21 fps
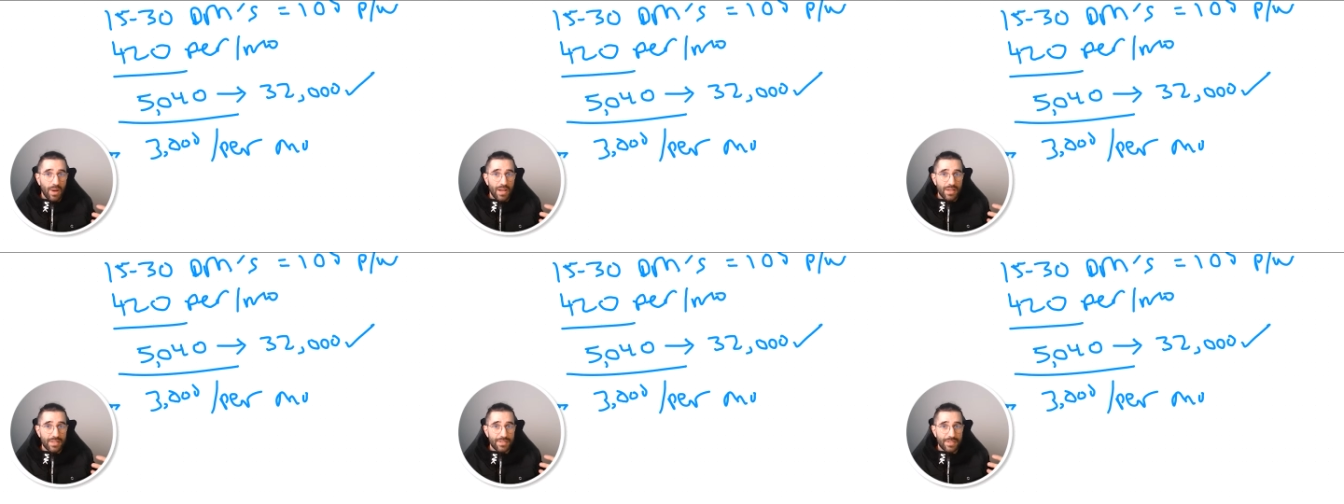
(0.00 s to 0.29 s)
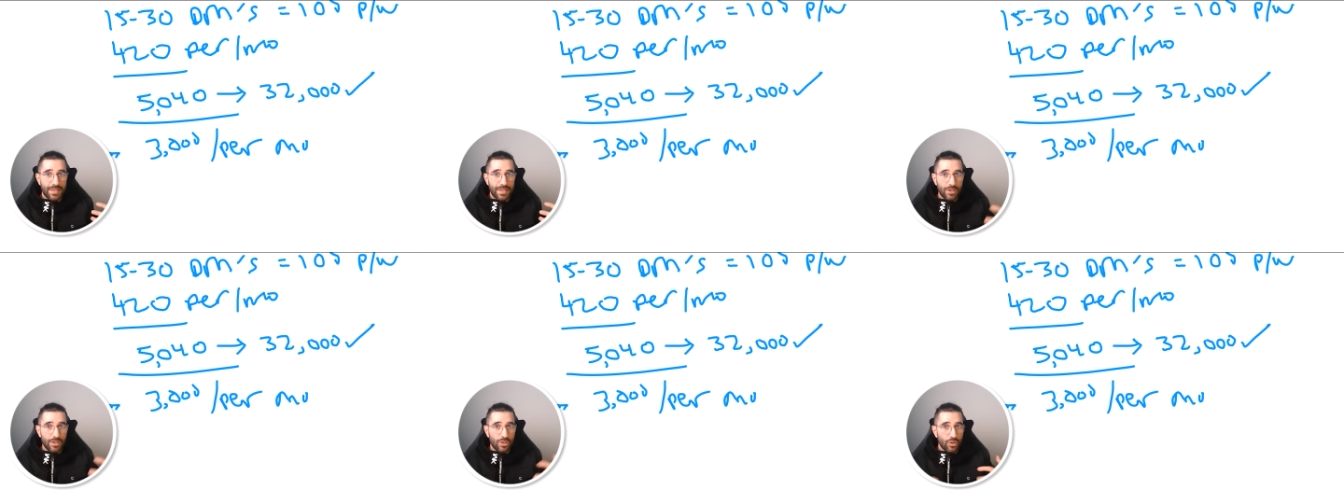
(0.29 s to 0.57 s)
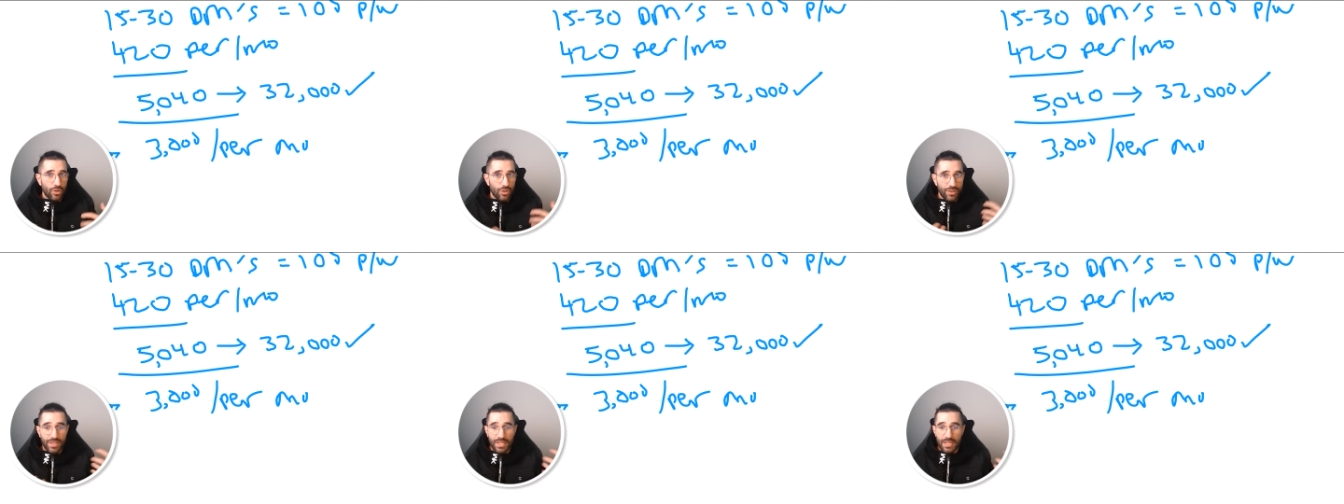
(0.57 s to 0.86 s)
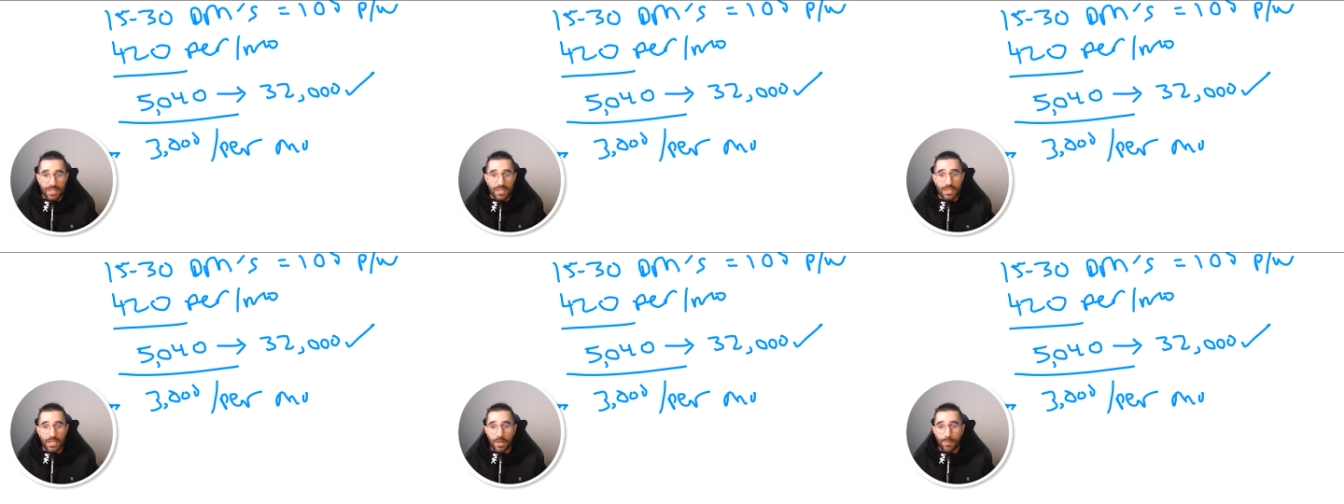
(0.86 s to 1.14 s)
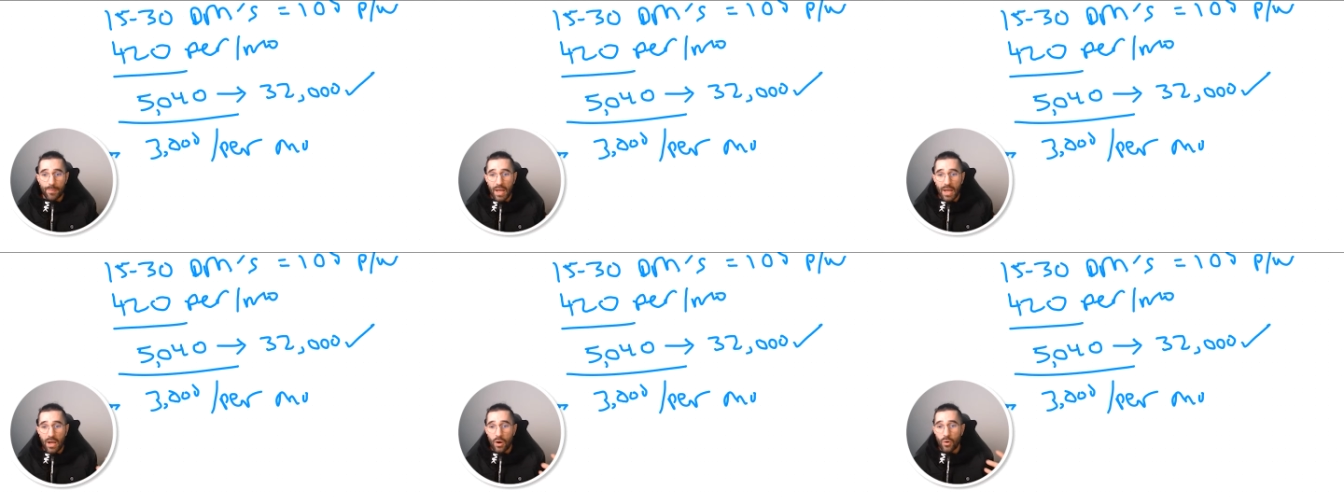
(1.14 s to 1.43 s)
optimizing or
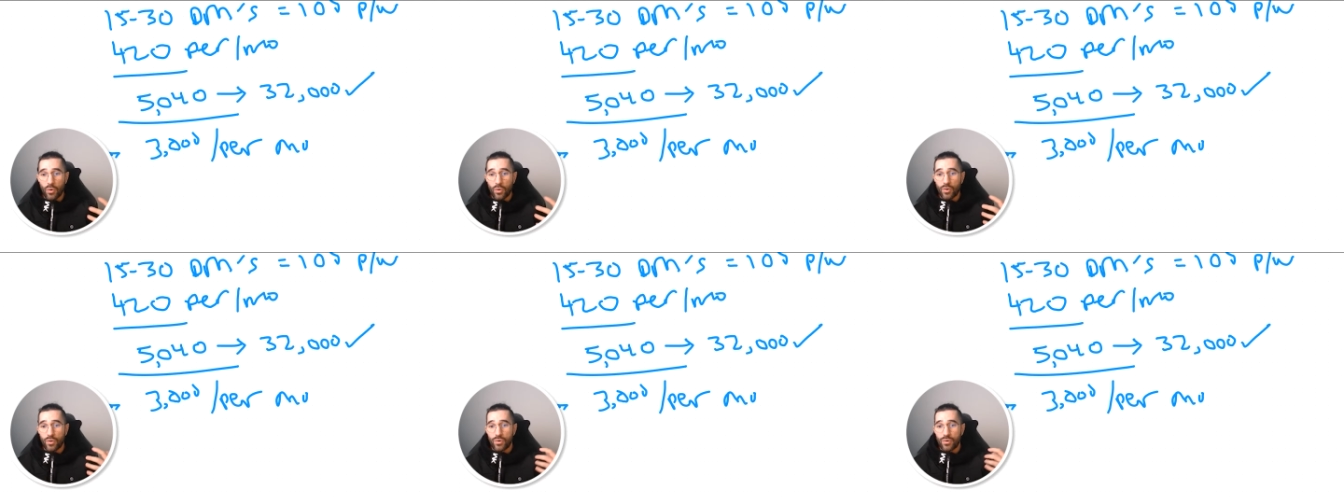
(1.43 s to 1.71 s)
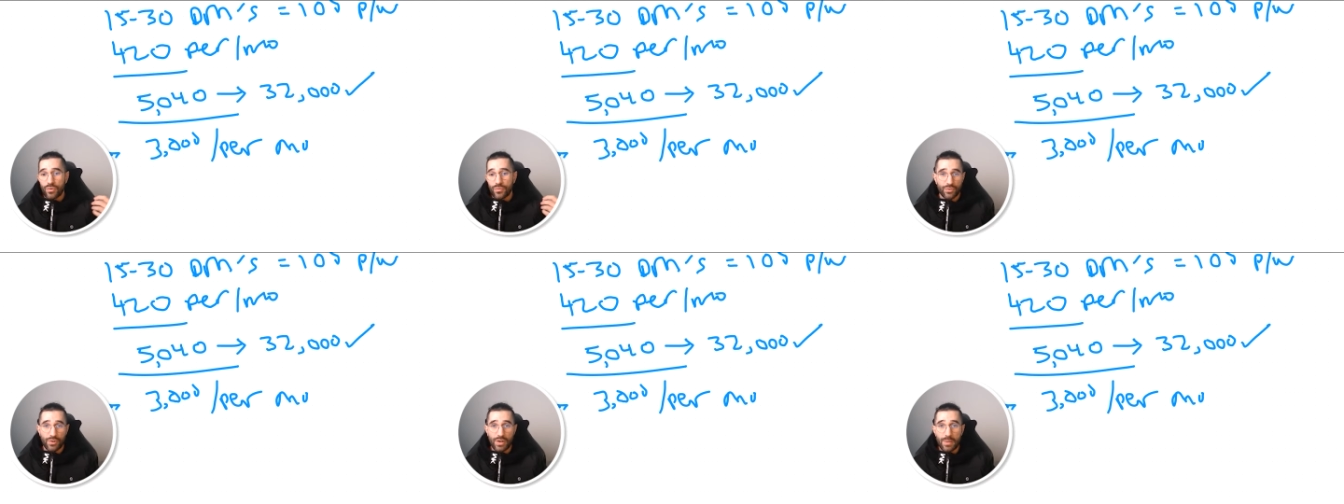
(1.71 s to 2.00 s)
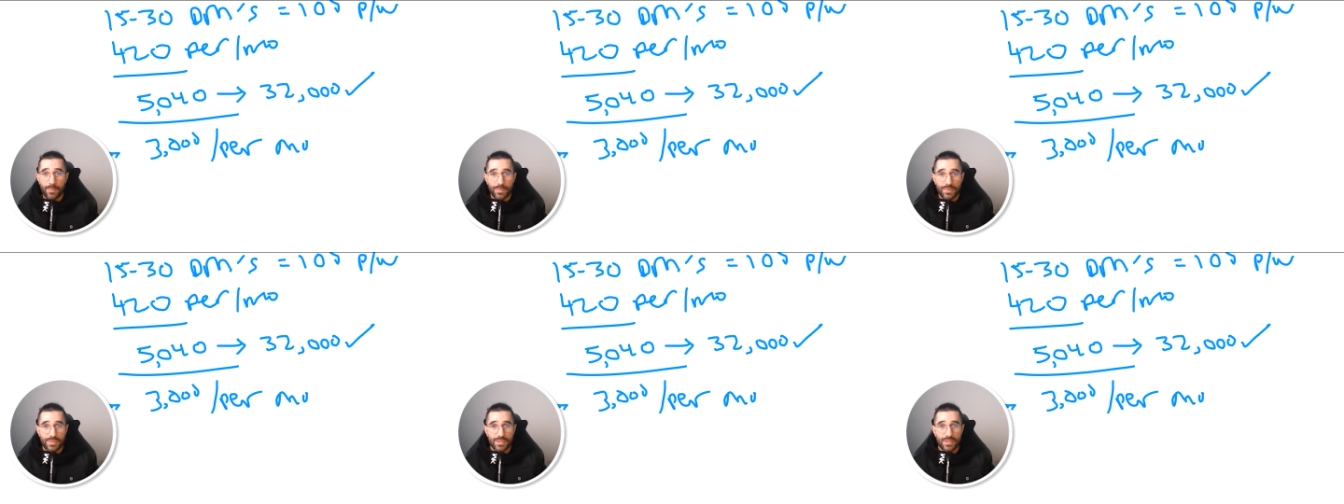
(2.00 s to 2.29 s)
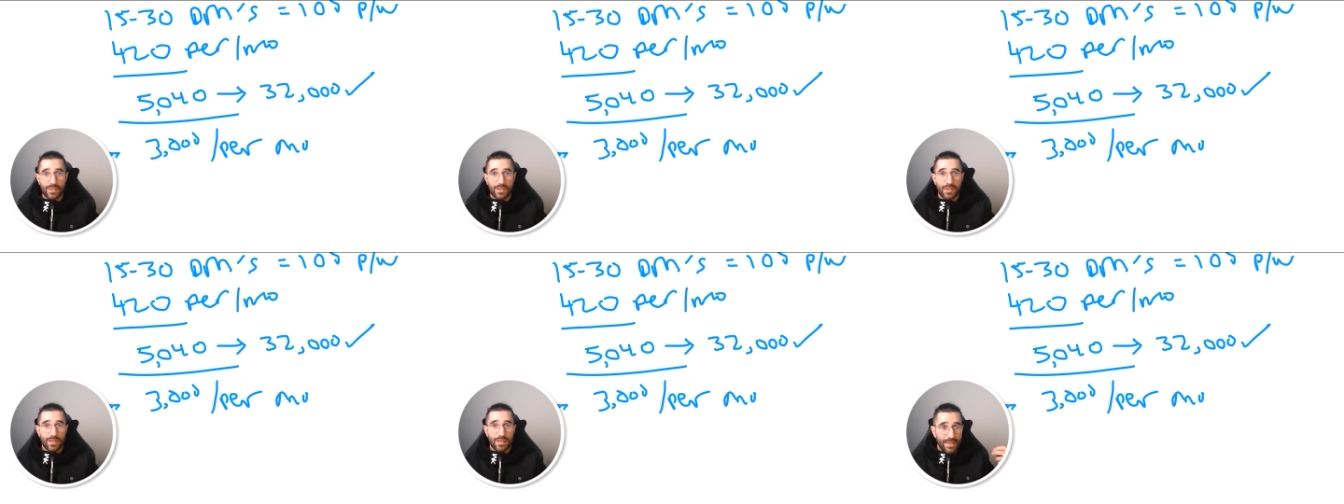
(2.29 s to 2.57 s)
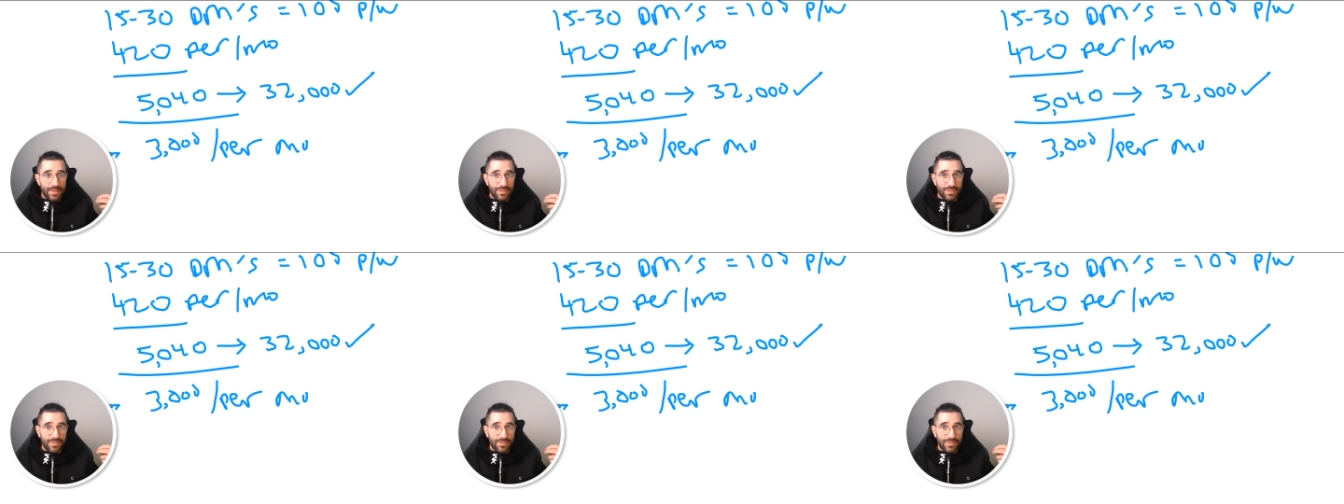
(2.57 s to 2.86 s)
thinking about the script
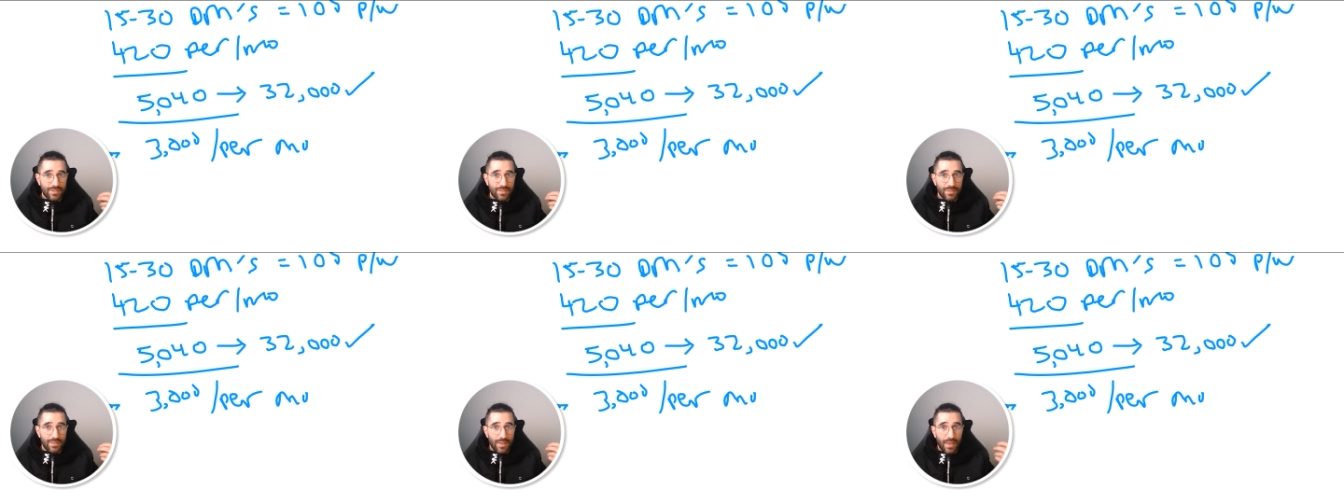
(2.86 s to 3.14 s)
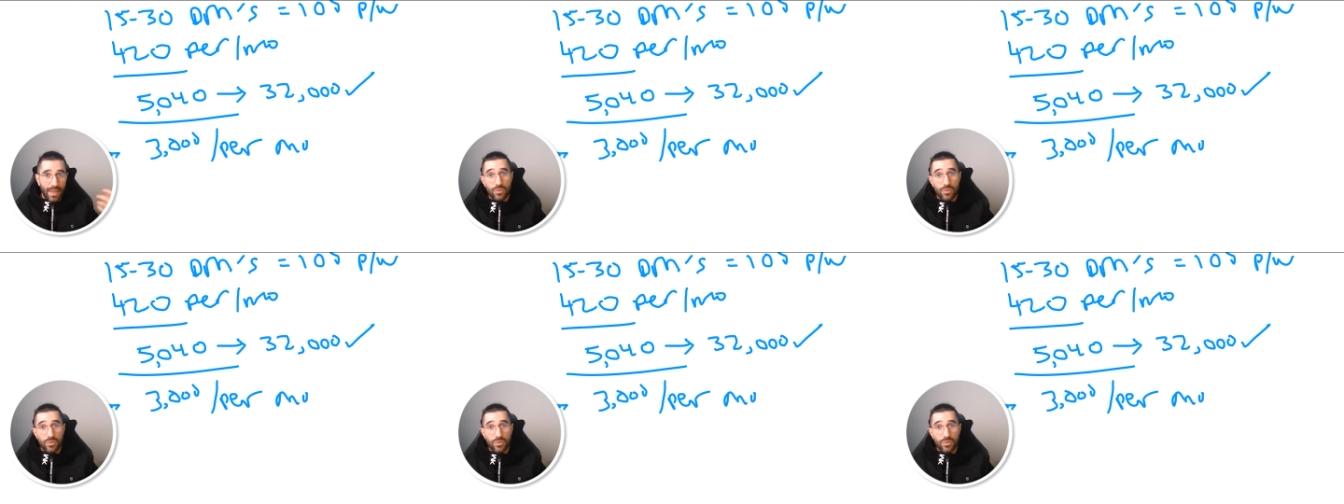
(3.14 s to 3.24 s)
and